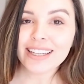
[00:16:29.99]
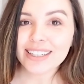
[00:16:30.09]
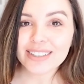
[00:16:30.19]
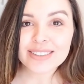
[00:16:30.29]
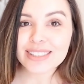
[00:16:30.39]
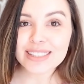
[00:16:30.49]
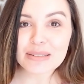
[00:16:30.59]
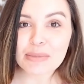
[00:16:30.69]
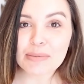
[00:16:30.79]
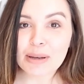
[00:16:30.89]
know, since
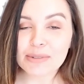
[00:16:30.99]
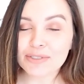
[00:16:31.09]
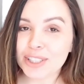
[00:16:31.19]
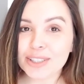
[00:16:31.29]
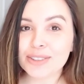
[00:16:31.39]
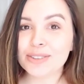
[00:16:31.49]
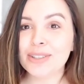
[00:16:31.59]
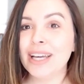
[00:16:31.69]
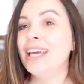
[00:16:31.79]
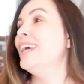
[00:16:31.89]
I'm a mom of 2,
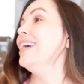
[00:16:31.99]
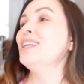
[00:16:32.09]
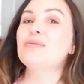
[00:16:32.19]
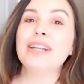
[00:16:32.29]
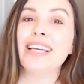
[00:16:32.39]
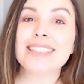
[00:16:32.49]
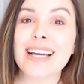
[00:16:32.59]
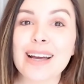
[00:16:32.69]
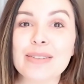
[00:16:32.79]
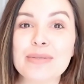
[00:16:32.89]
ain't nobody got
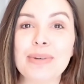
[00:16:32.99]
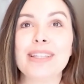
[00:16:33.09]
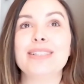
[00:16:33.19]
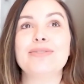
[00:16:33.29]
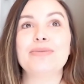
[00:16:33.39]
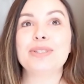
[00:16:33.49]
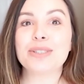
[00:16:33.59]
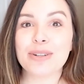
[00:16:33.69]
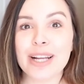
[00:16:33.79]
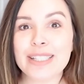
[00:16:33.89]
time to make things from
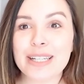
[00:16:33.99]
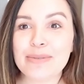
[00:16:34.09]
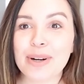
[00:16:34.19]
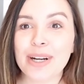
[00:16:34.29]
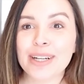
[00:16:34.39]
scratch anymore.